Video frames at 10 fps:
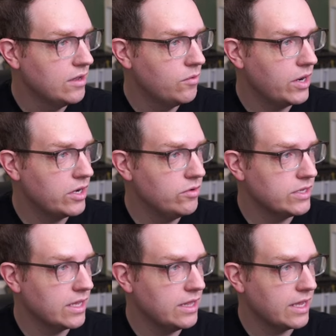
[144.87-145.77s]
what I can do is I
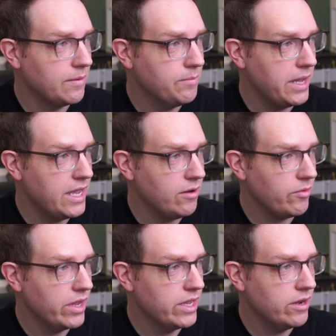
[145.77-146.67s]
can click on paint
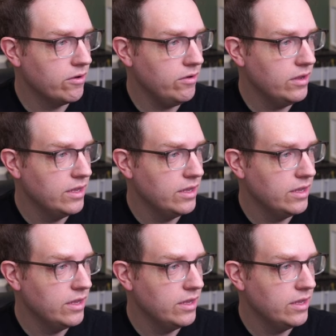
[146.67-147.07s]
right here